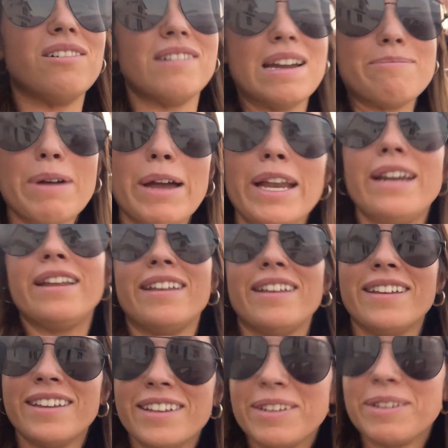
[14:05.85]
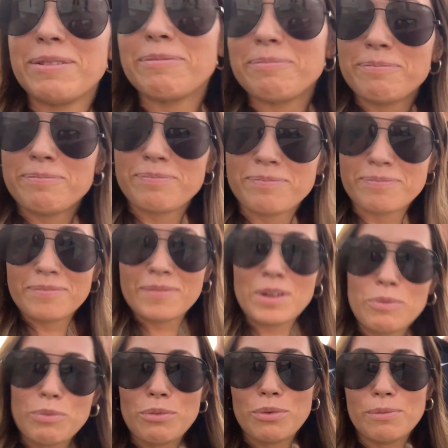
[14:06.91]
right Ben? Yeah,
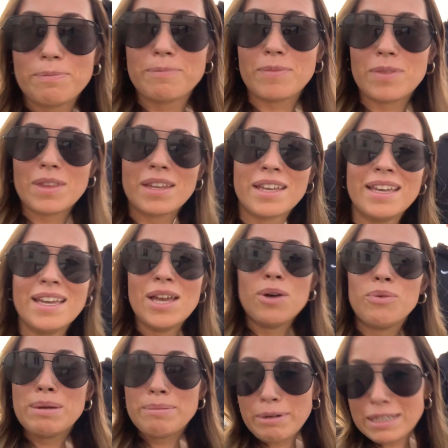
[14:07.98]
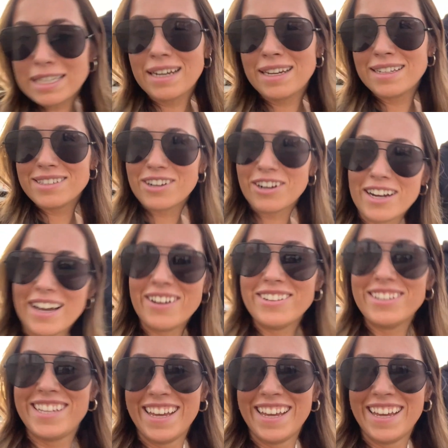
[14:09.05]
we do like it. We pretend it's our house.